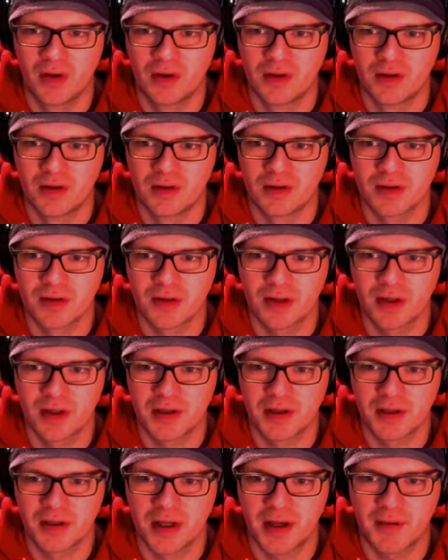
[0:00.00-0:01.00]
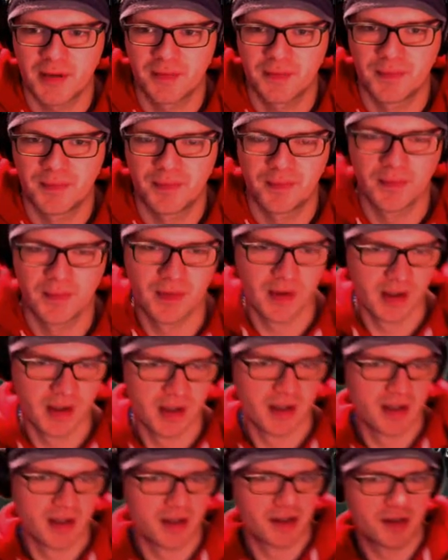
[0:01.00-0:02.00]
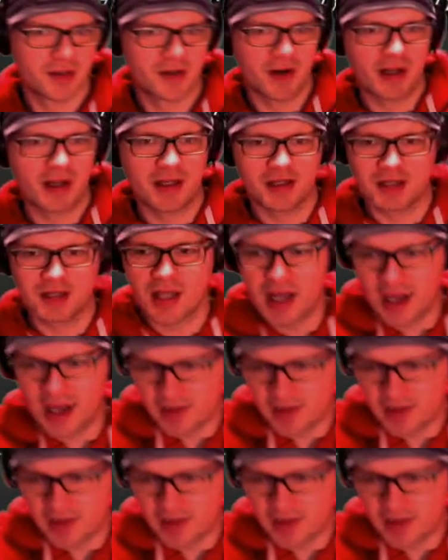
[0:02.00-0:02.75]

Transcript: Strange that. Strange that.